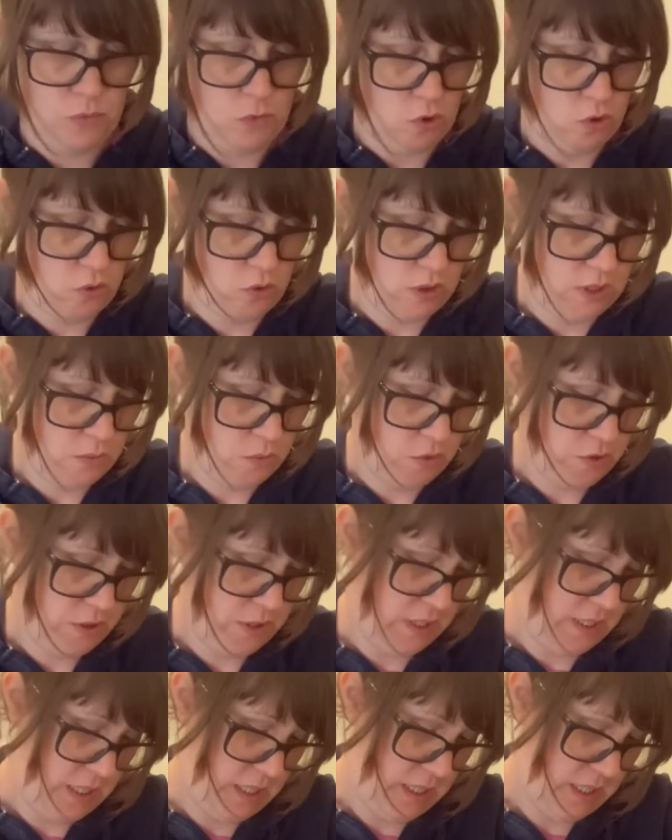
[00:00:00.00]
All I want
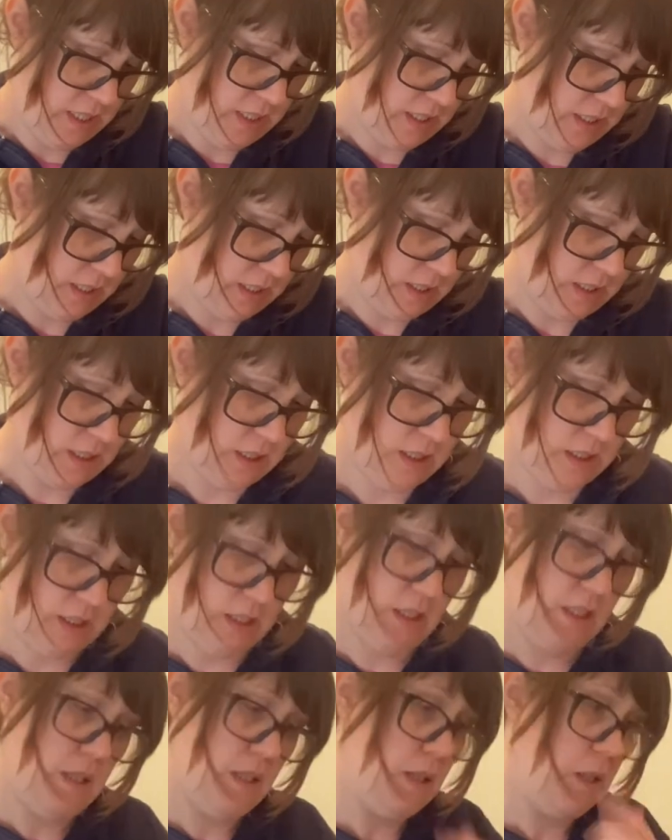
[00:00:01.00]
is
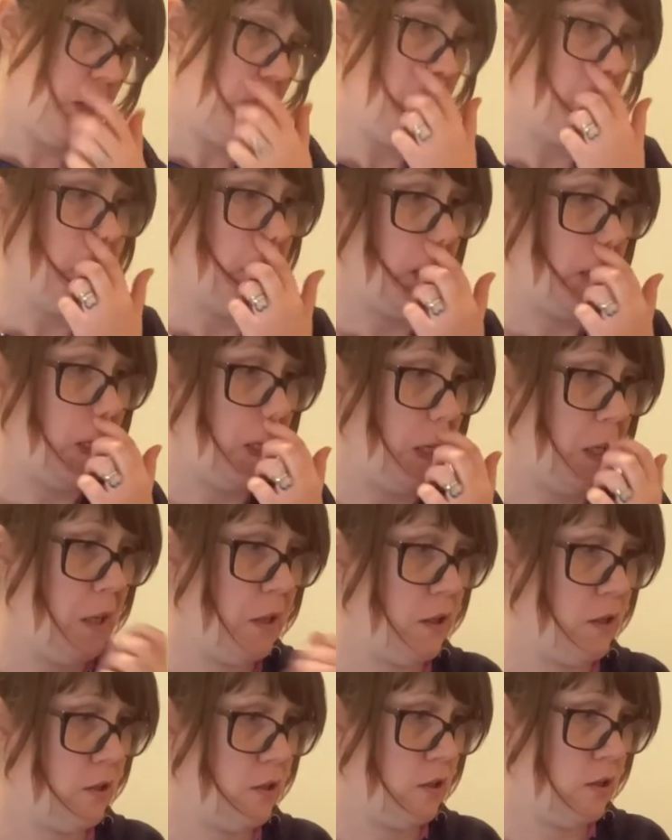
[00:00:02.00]
the,
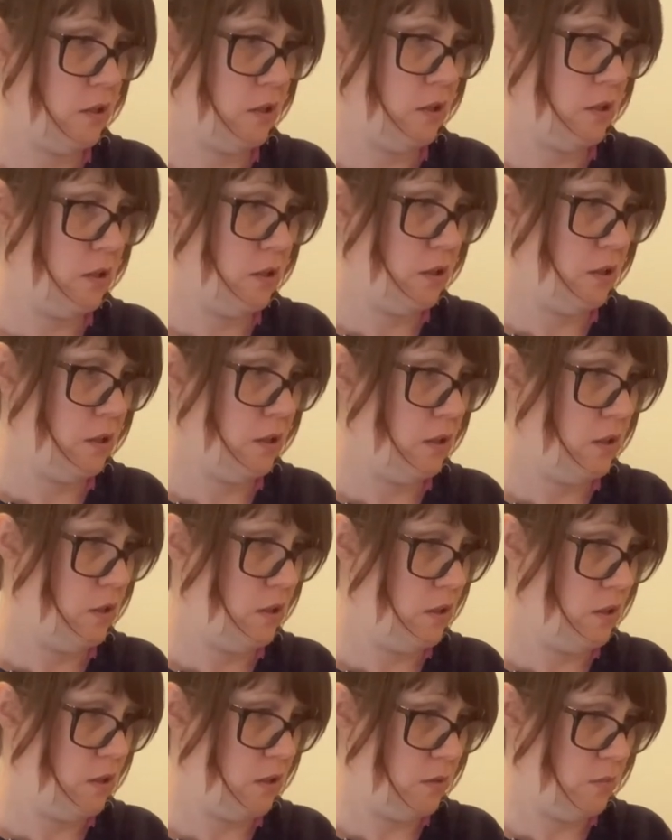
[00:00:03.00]

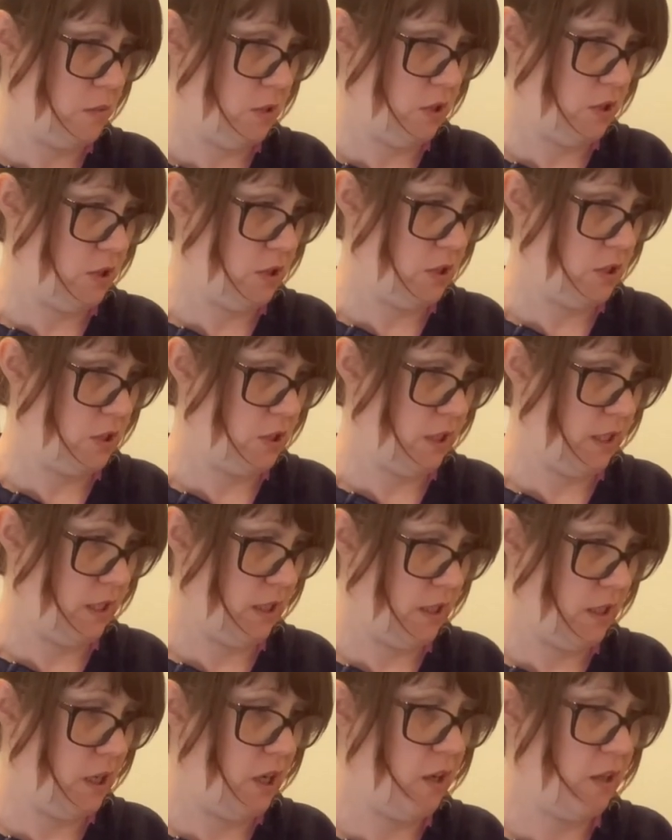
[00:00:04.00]
let me just
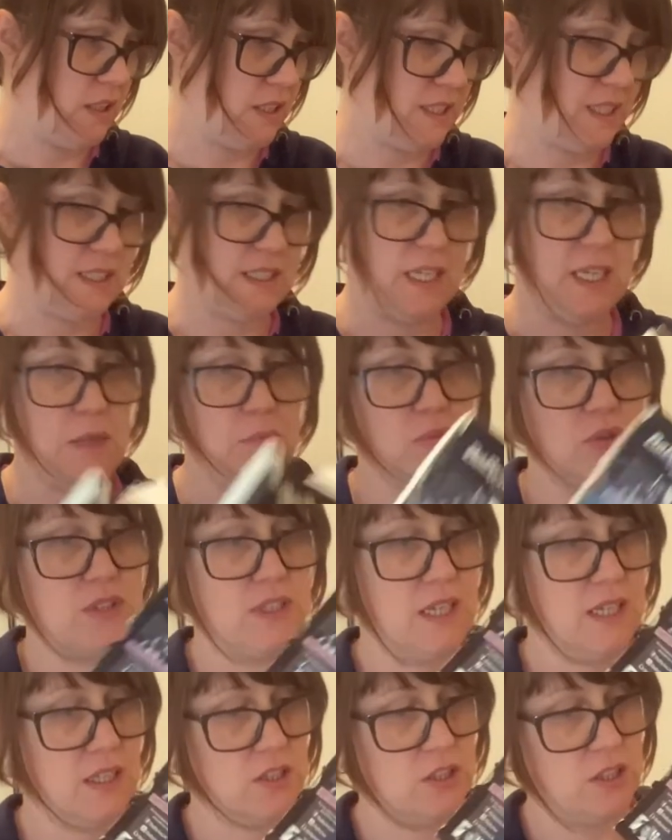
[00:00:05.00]
check. Oh, it says heat
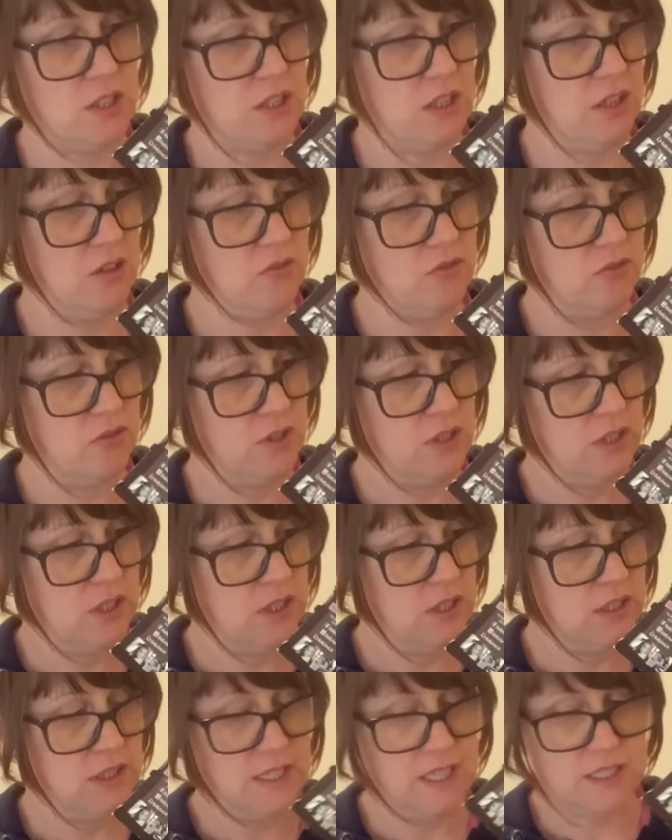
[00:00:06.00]
protection glove.
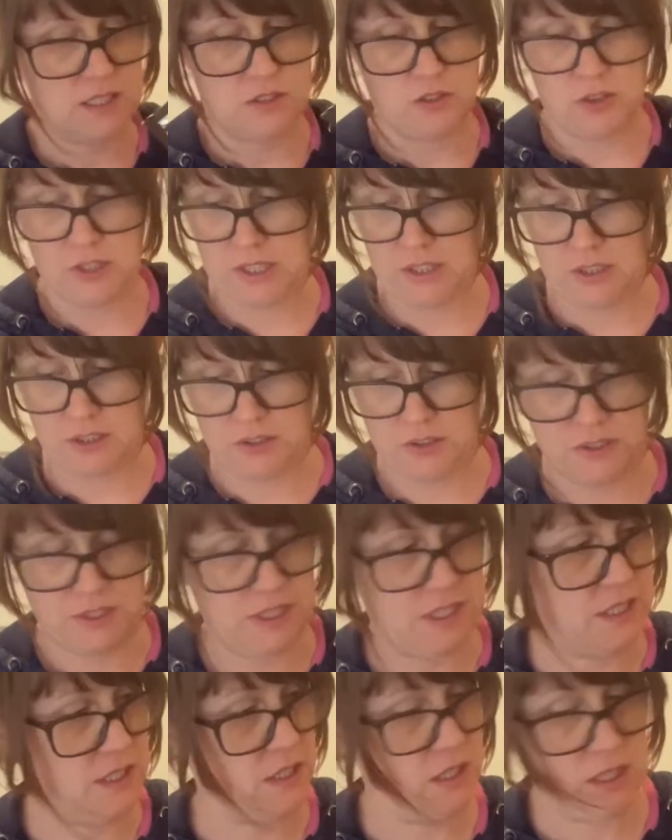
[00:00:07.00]
That's not
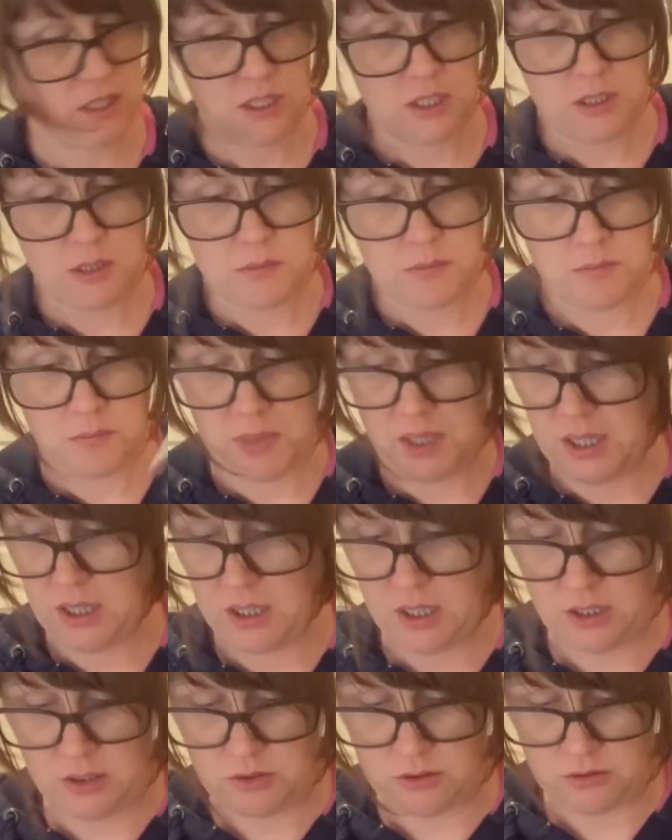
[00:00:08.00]
included, but
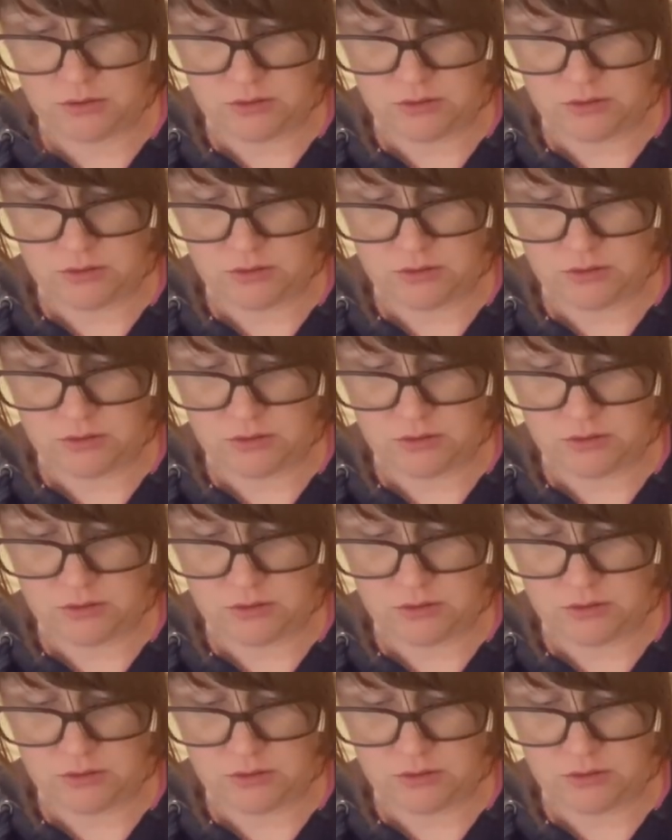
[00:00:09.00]
I'll,